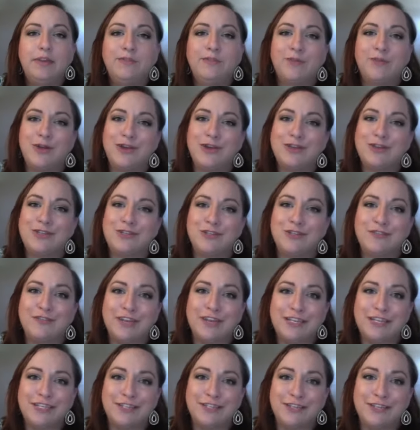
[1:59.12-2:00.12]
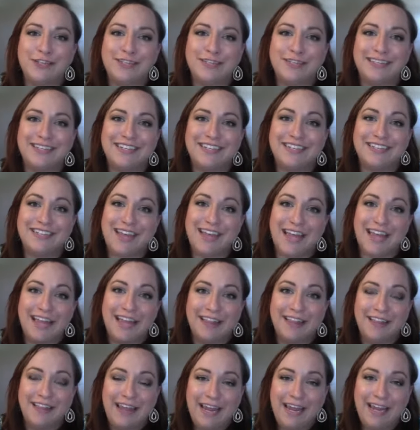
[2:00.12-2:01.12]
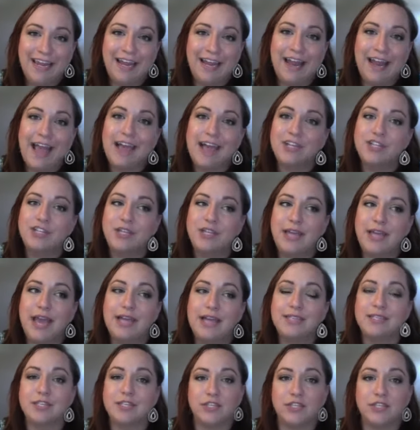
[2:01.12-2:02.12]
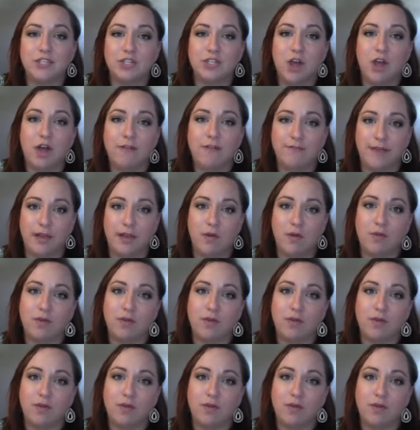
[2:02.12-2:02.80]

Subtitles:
cervix starts to dilate, it actually has to soften, or the